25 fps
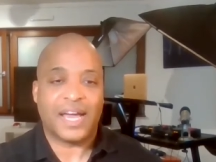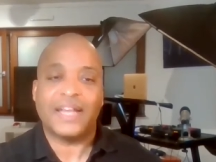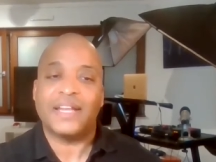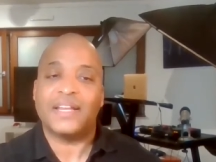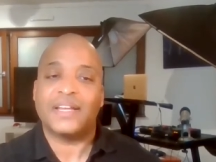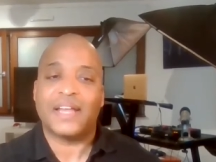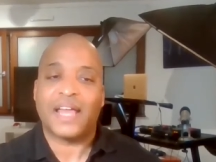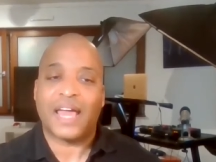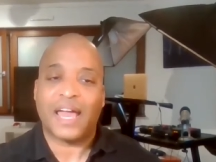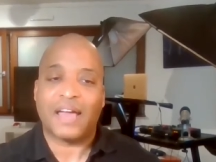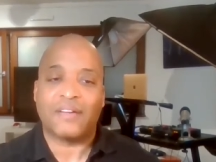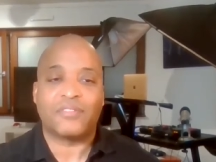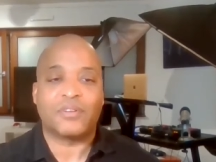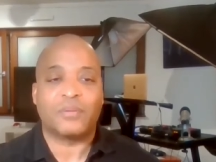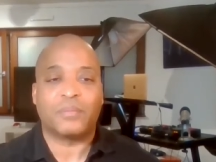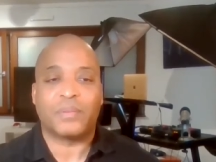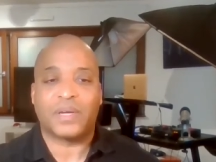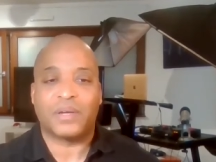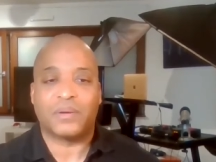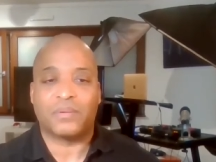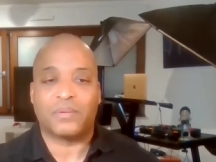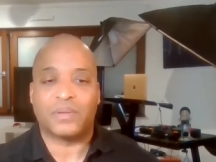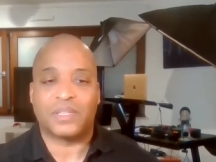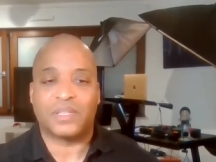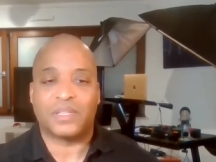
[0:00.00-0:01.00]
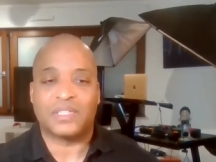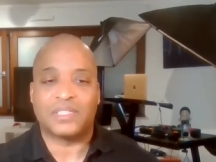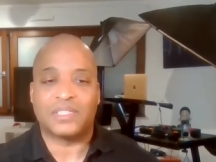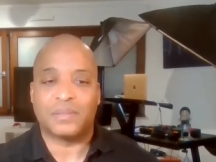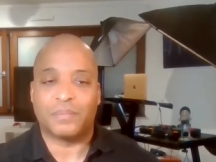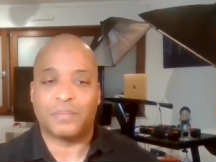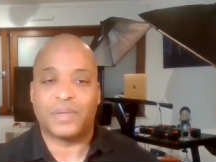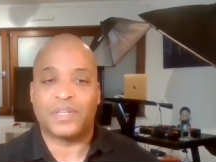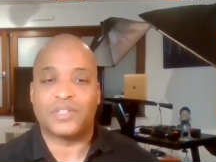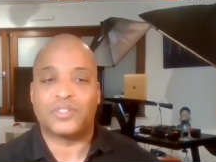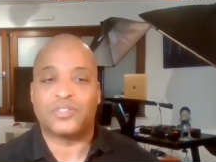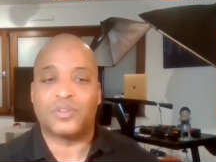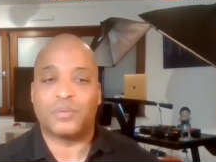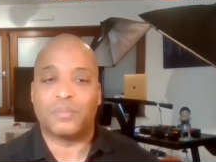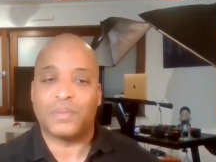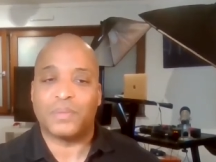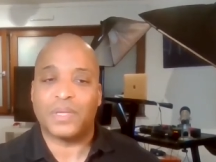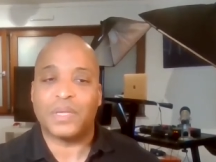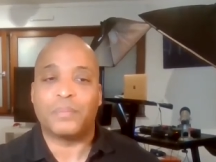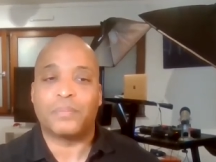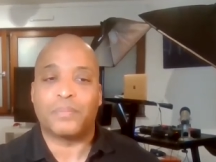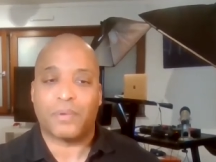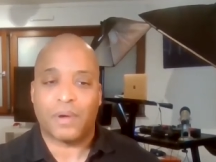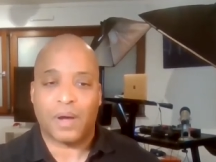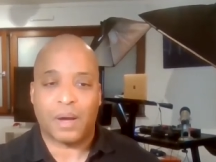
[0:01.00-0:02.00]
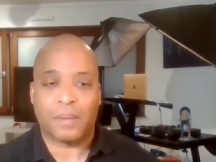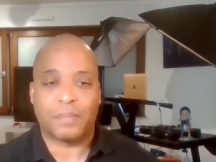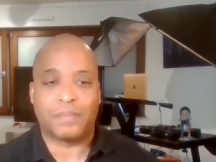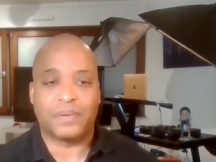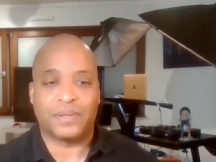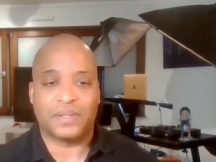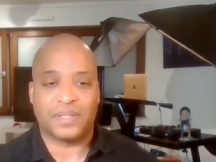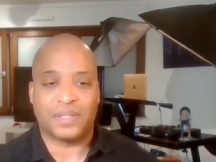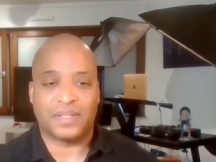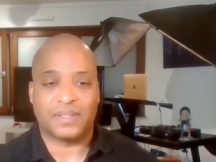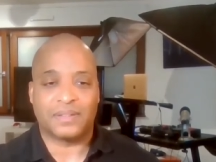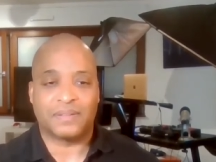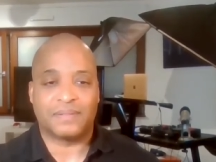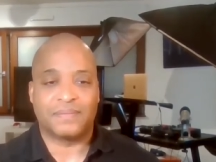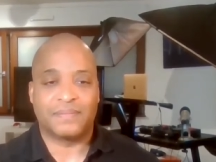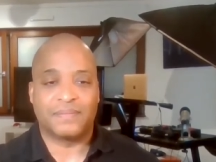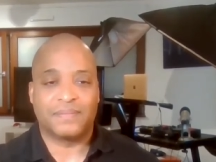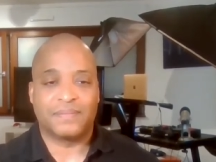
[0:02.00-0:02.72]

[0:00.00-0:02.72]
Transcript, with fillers: I didn't have anybody really to mention me properly.